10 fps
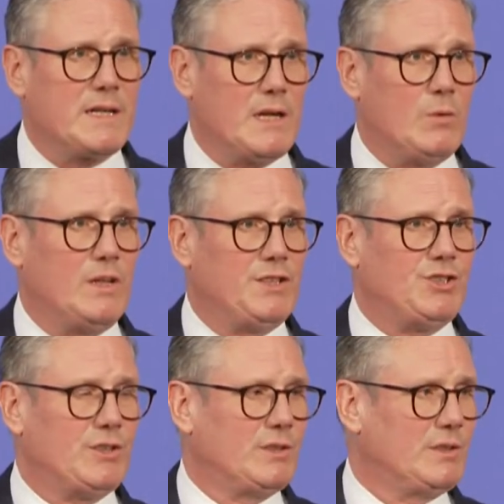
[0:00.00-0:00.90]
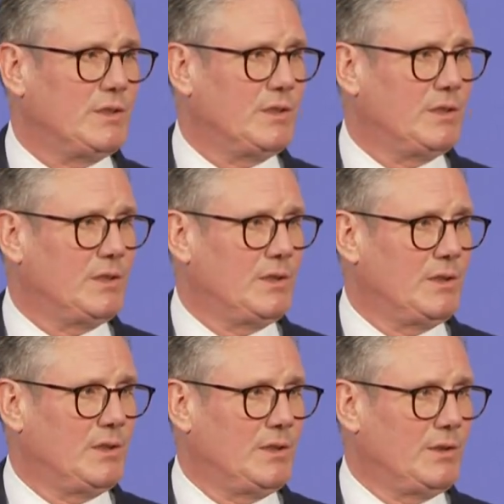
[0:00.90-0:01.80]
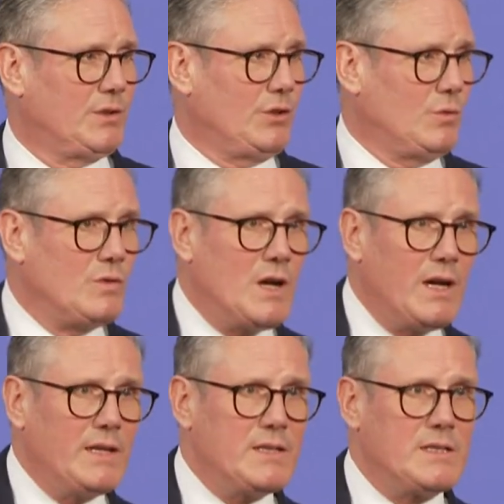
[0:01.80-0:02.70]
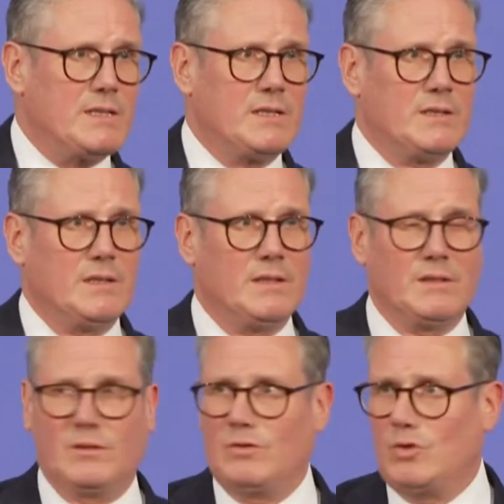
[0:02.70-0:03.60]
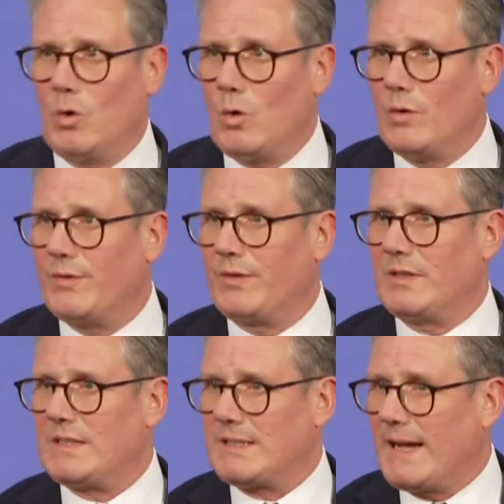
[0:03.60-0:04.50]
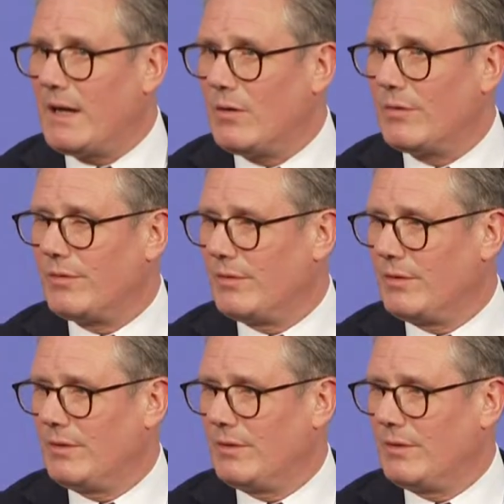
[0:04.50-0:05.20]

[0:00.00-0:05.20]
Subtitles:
coalition that unites the North and South